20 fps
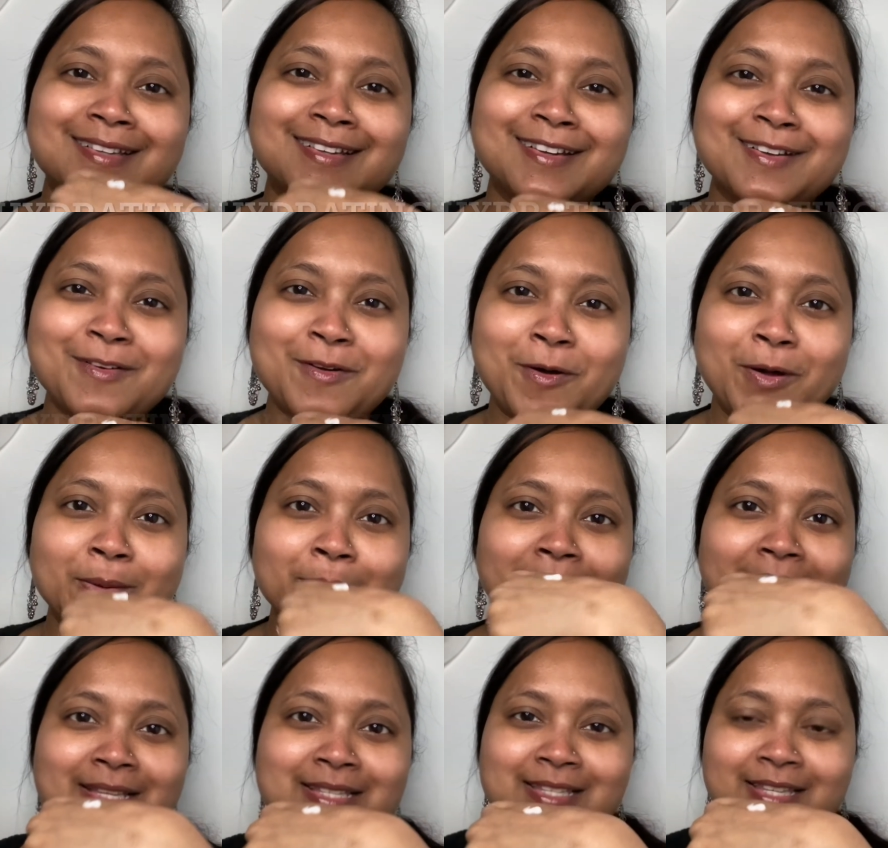on
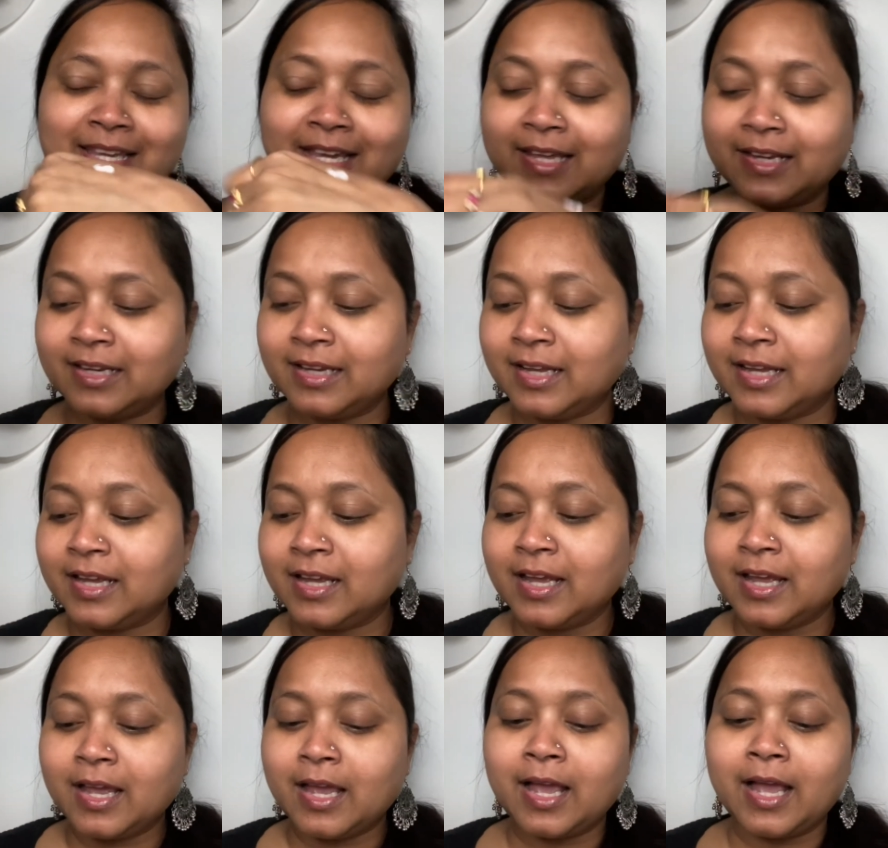my skin
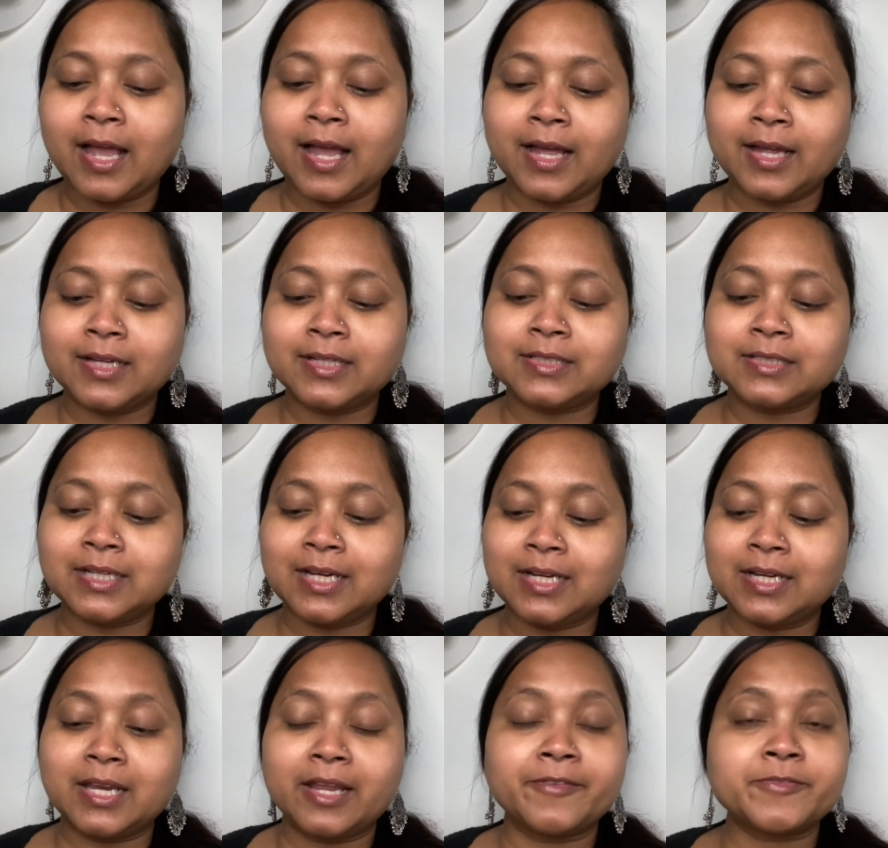and
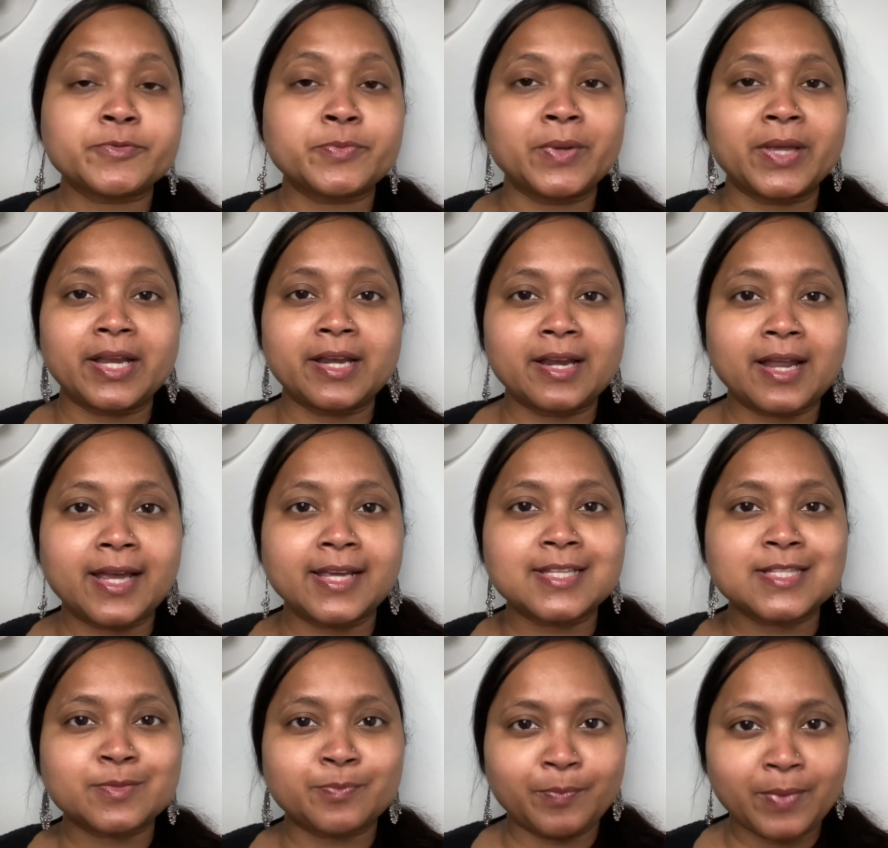it gives me a
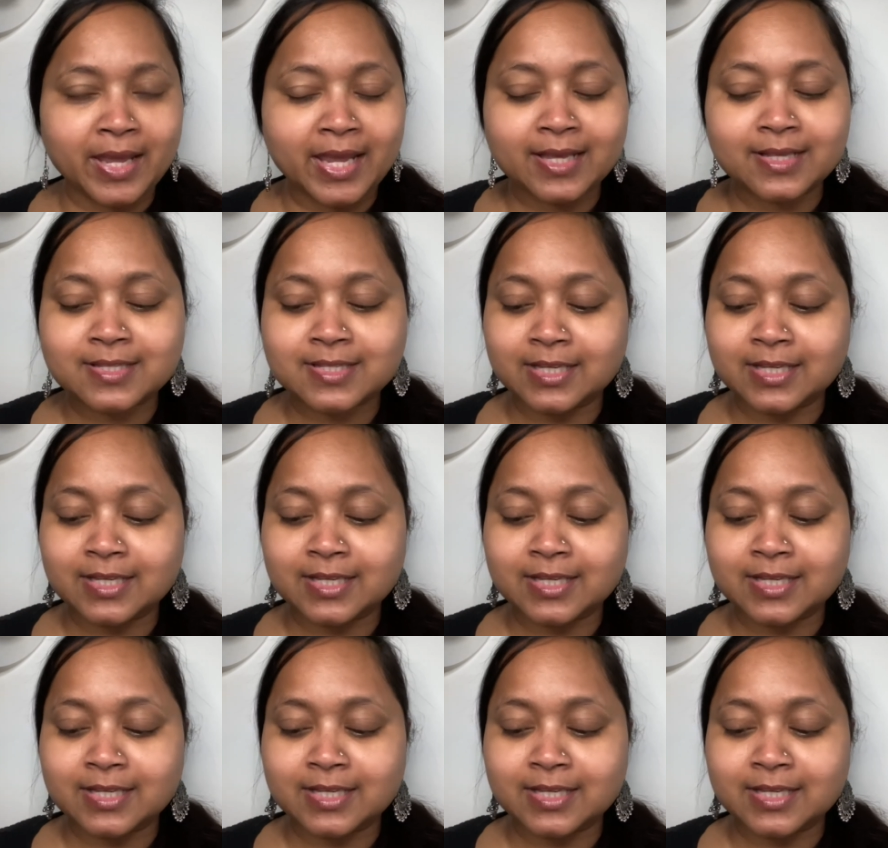nice base.